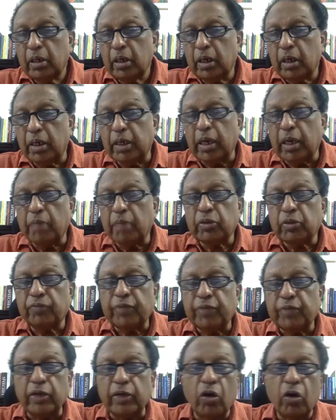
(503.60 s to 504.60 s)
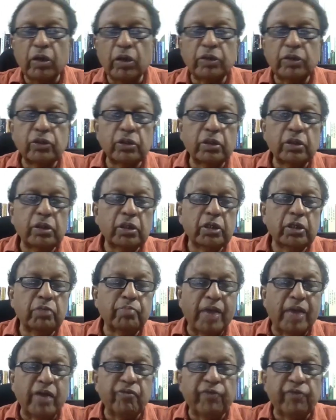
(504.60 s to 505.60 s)
in terms of technology,
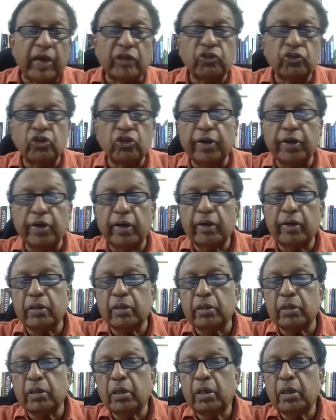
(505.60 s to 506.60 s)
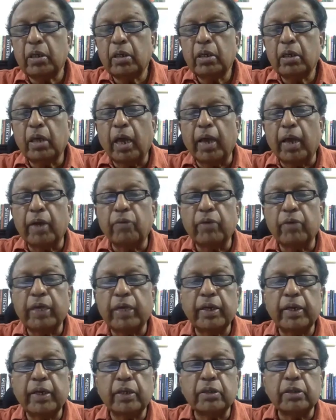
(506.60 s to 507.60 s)
manufacturing, and
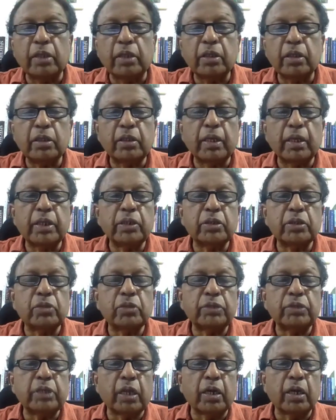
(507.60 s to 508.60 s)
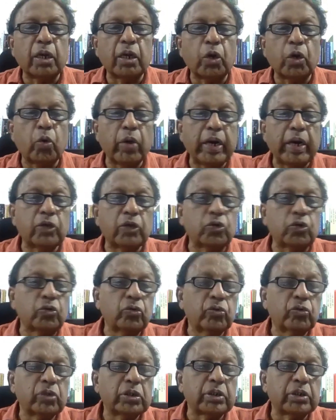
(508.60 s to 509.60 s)
various other things which are required
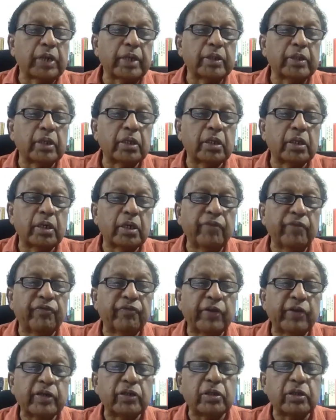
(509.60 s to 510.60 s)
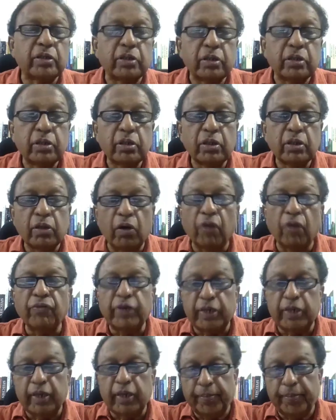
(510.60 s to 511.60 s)
to strengthen the defense of
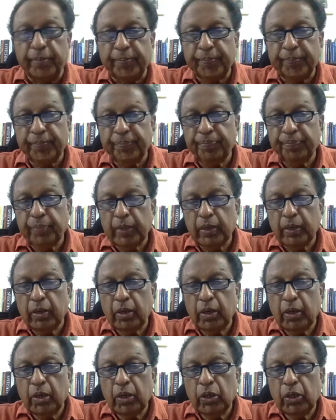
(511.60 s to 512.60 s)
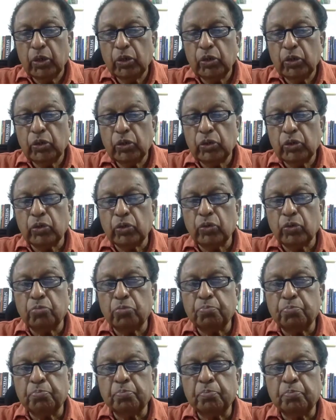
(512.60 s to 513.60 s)
India.
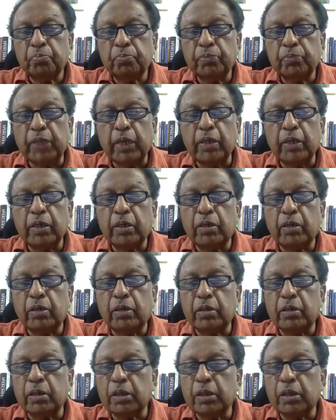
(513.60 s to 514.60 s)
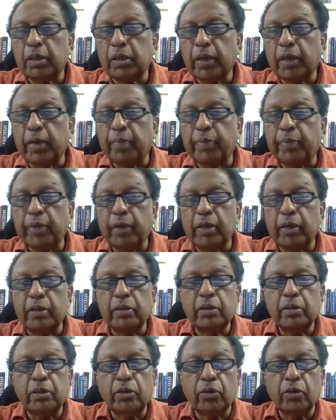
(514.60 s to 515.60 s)
So then it uh,
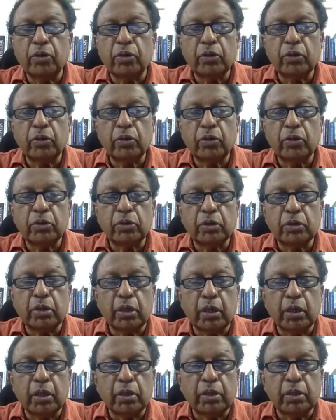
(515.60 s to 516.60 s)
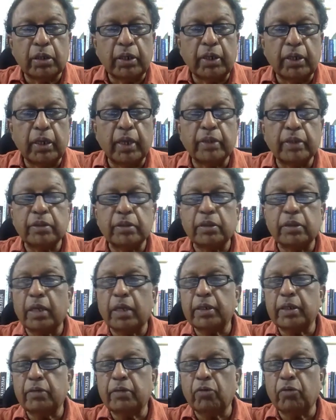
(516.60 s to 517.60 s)
appeared during those uh, three days
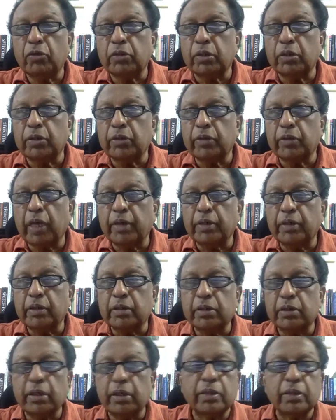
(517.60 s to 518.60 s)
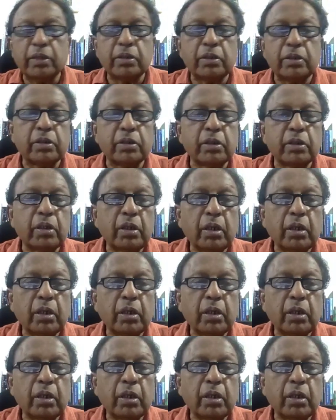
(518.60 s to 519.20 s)
that he was in the United States.